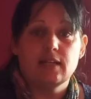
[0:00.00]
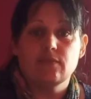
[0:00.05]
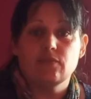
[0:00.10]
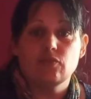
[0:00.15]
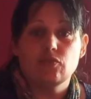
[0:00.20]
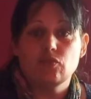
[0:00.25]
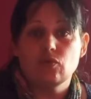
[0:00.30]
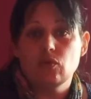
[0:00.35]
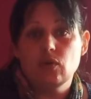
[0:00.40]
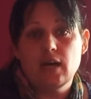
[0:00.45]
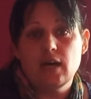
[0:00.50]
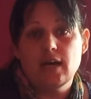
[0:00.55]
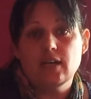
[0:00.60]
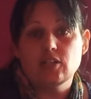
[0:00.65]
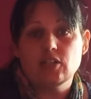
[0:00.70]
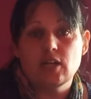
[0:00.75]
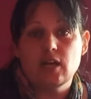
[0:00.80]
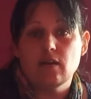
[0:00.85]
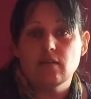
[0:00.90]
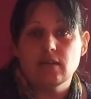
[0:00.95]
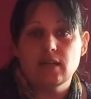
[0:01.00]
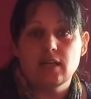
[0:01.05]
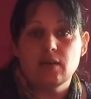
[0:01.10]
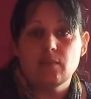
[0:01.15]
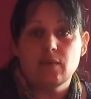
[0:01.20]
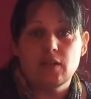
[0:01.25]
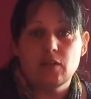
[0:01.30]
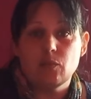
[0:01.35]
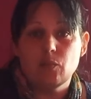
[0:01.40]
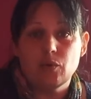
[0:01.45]
have to sort out childcare
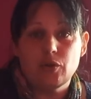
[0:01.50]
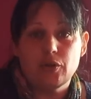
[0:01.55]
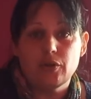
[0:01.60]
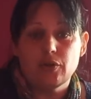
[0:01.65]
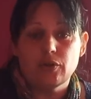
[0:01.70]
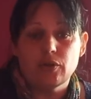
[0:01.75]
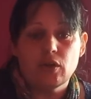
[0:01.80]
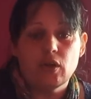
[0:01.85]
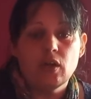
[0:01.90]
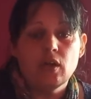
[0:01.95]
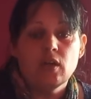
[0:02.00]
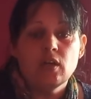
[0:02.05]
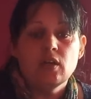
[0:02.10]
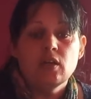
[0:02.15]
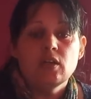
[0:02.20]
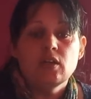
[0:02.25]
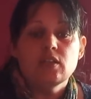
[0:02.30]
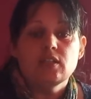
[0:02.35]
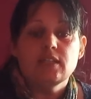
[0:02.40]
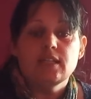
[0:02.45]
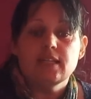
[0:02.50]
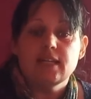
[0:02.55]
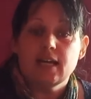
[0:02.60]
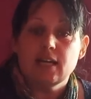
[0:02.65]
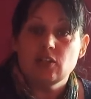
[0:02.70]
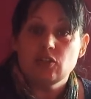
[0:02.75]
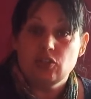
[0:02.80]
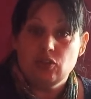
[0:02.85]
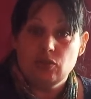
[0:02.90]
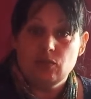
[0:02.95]
while they work so you
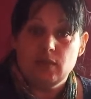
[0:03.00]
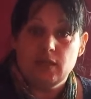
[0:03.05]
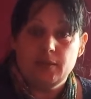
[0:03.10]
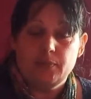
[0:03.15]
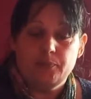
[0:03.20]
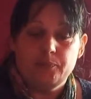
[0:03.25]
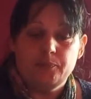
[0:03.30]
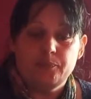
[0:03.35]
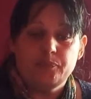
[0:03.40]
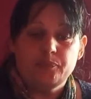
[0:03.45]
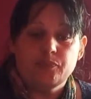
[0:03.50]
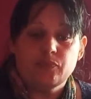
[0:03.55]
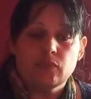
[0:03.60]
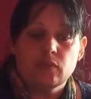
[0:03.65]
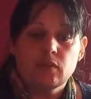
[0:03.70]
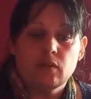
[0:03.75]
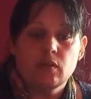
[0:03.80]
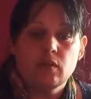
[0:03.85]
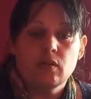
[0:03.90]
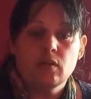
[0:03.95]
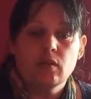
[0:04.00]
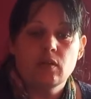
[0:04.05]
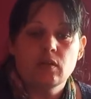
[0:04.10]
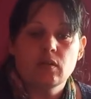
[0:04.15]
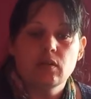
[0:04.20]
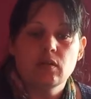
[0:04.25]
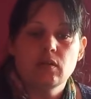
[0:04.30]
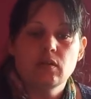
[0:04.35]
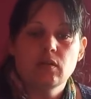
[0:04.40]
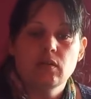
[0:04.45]
can do it
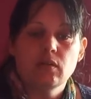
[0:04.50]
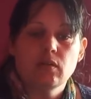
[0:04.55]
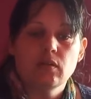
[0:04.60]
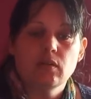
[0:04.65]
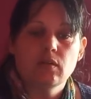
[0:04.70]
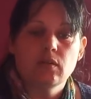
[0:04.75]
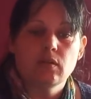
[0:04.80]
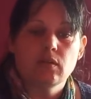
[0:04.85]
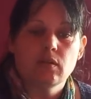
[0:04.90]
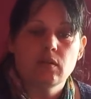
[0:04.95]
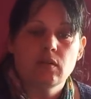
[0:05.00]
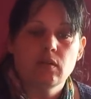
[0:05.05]
mm.